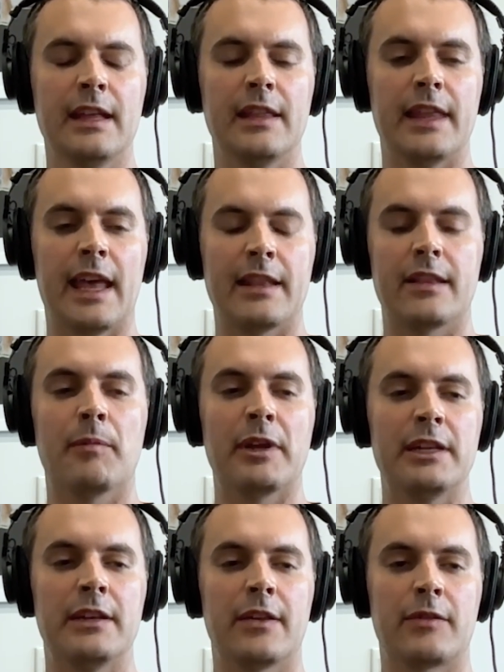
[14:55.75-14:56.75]
that the
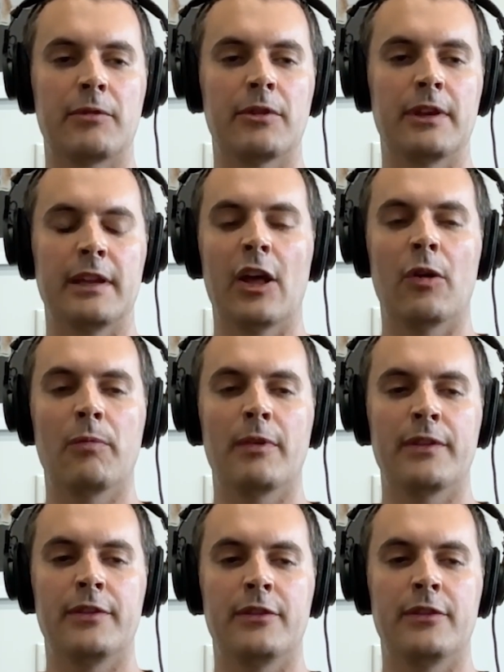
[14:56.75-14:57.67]
money doesn't really help with